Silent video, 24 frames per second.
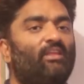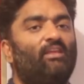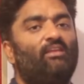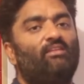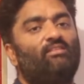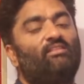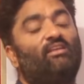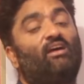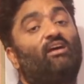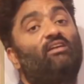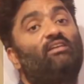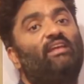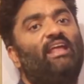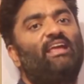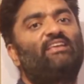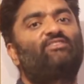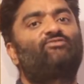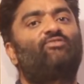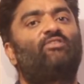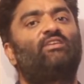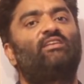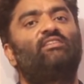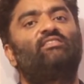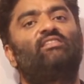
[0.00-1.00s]
The next
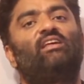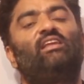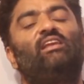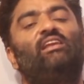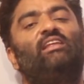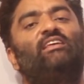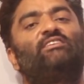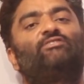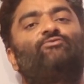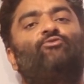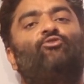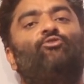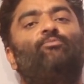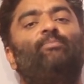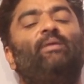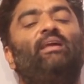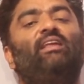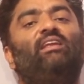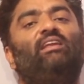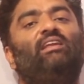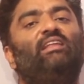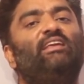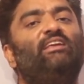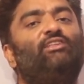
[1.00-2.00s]
one in the list would
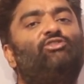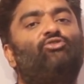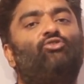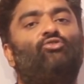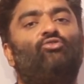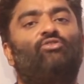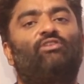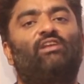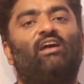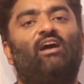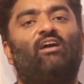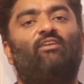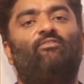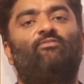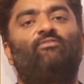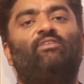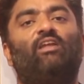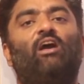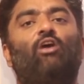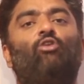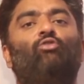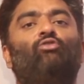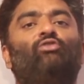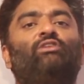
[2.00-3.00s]
be lithograph.
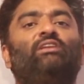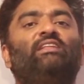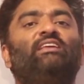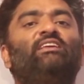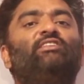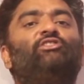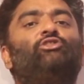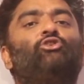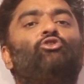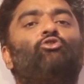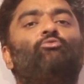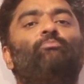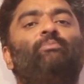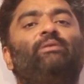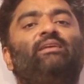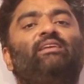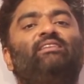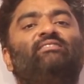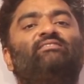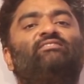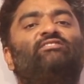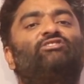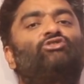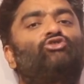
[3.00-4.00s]
Now litho
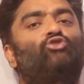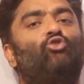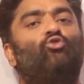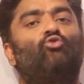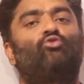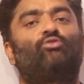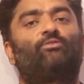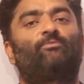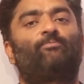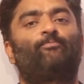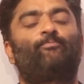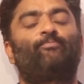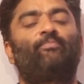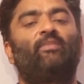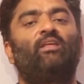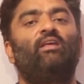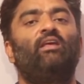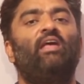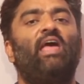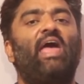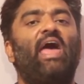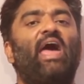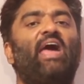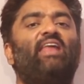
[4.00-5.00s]
means stone
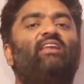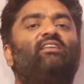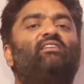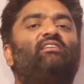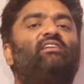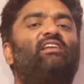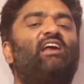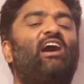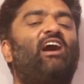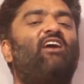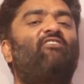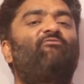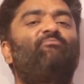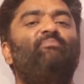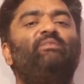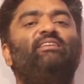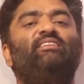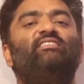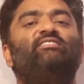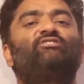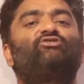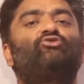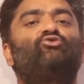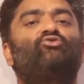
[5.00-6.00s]
and graph
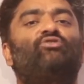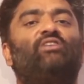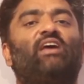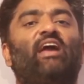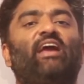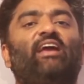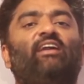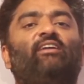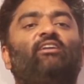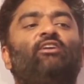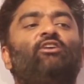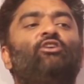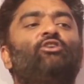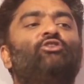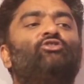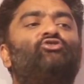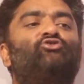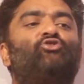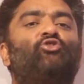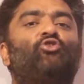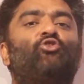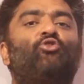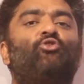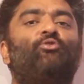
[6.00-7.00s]
means to write.
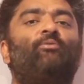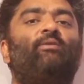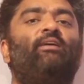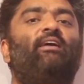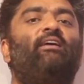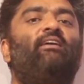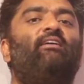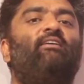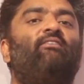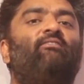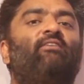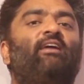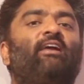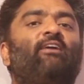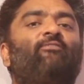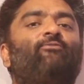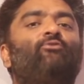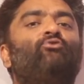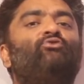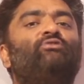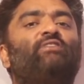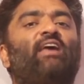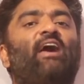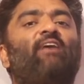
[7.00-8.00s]
So if
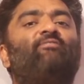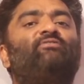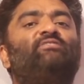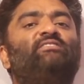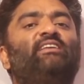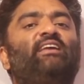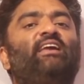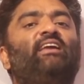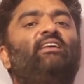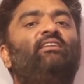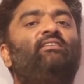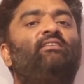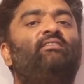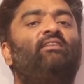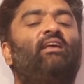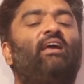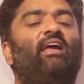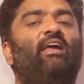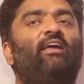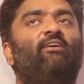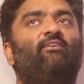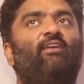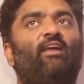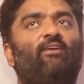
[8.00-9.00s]
you
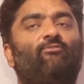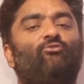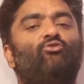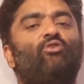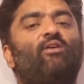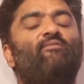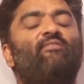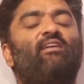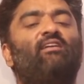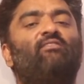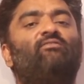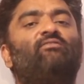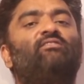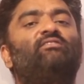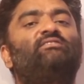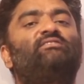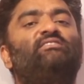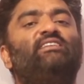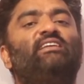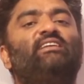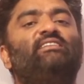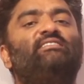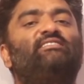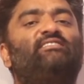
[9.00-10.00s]
have ever
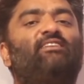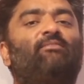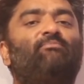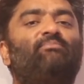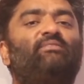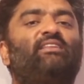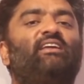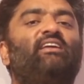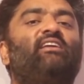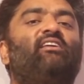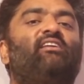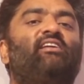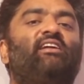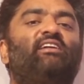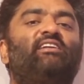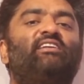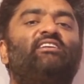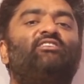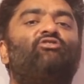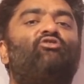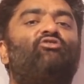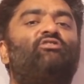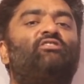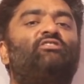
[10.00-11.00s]
seen something
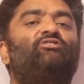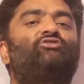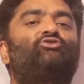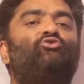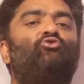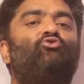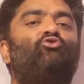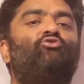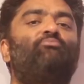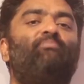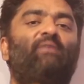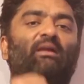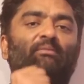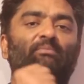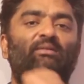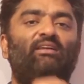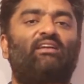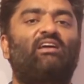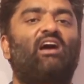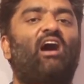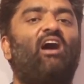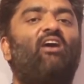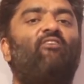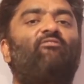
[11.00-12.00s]
written on a stone, maybe
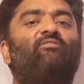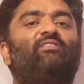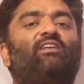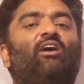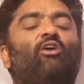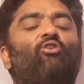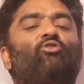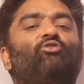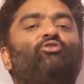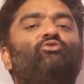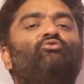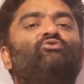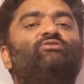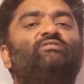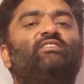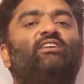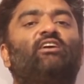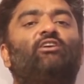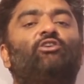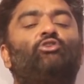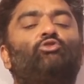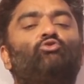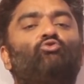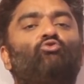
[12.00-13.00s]
carved out using
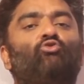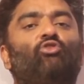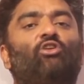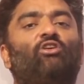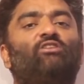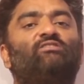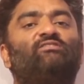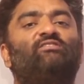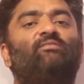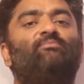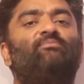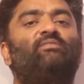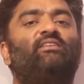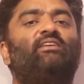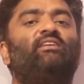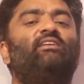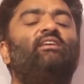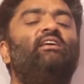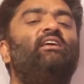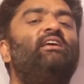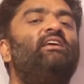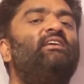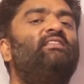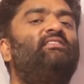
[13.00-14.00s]
a tool or something,
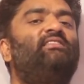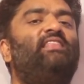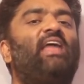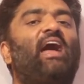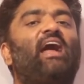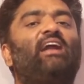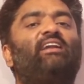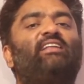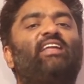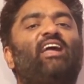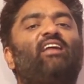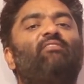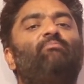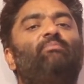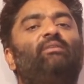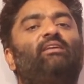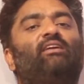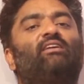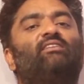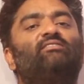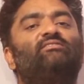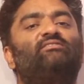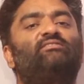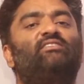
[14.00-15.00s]
that can be
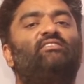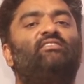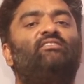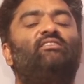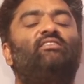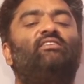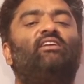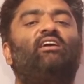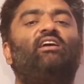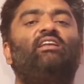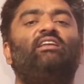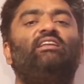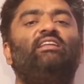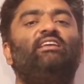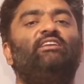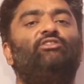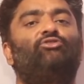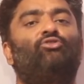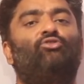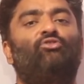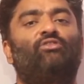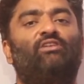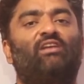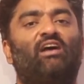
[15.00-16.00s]
considered a
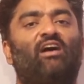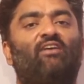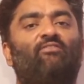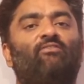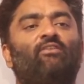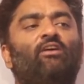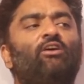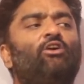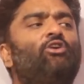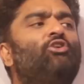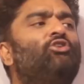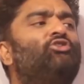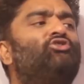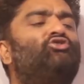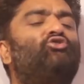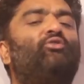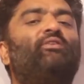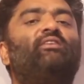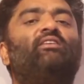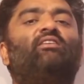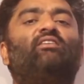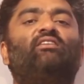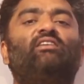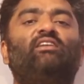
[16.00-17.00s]
lithograph. So
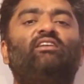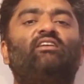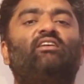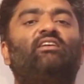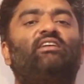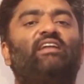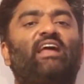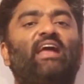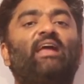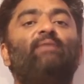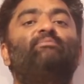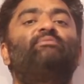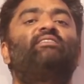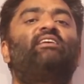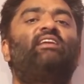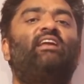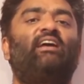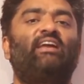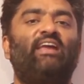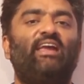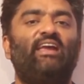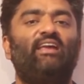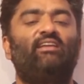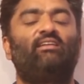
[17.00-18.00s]
in earlier times, and
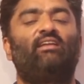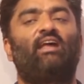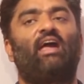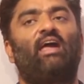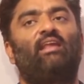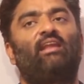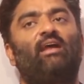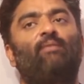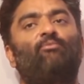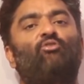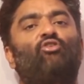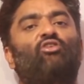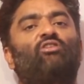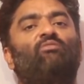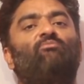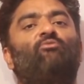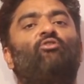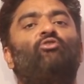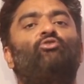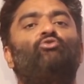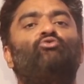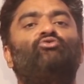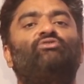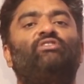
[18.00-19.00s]
I'm talking
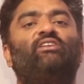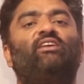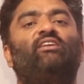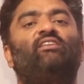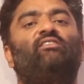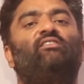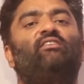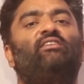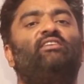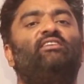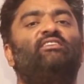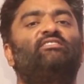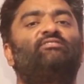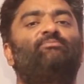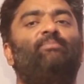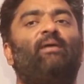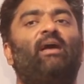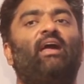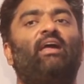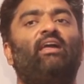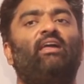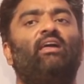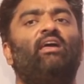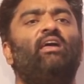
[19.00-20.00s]
about 200-300 years
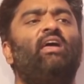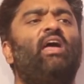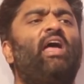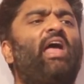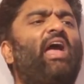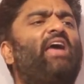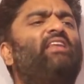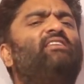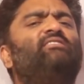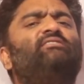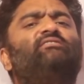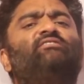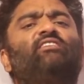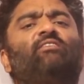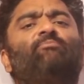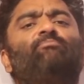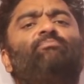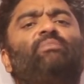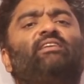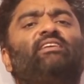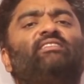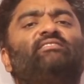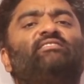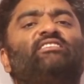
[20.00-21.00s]
back, and in some
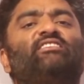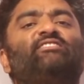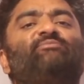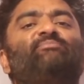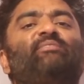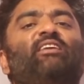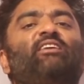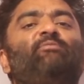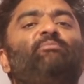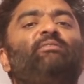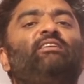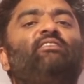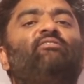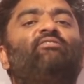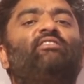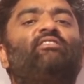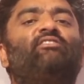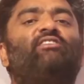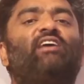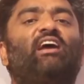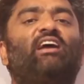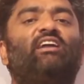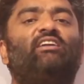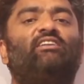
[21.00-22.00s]
places maybe even
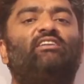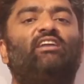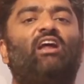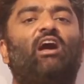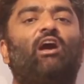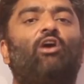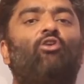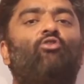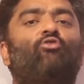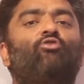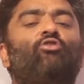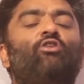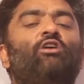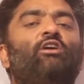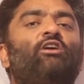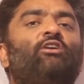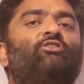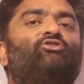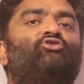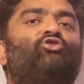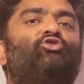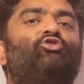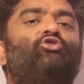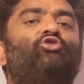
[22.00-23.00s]
right now,
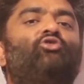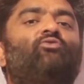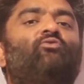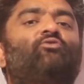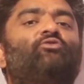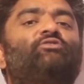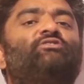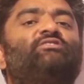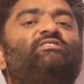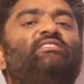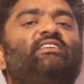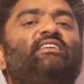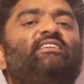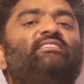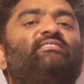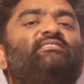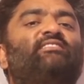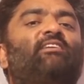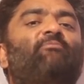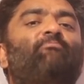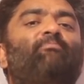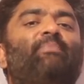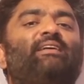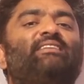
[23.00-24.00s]
so you would see
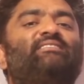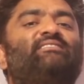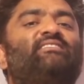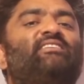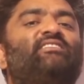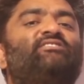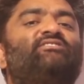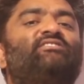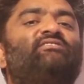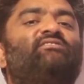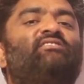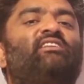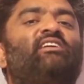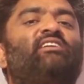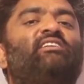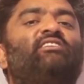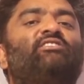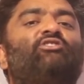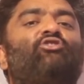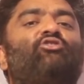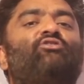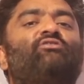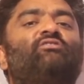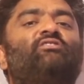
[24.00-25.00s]
some message is
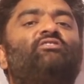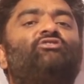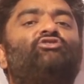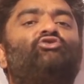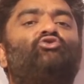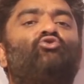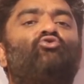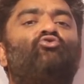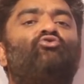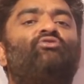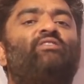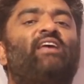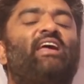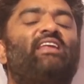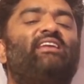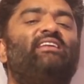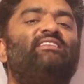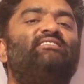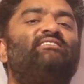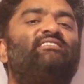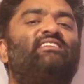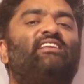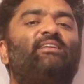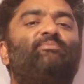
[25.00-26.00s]
written on the stone, and
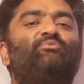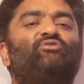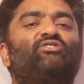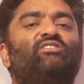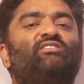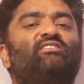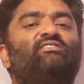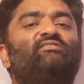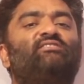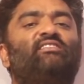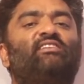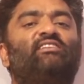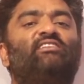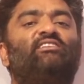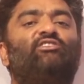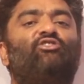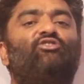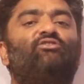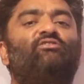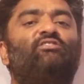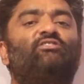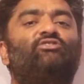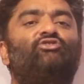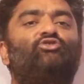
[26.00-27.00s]
inscription is written
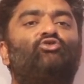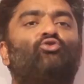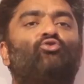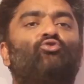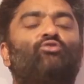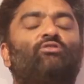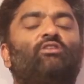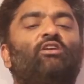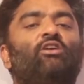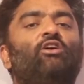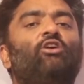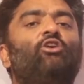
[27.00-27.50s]
on the stone.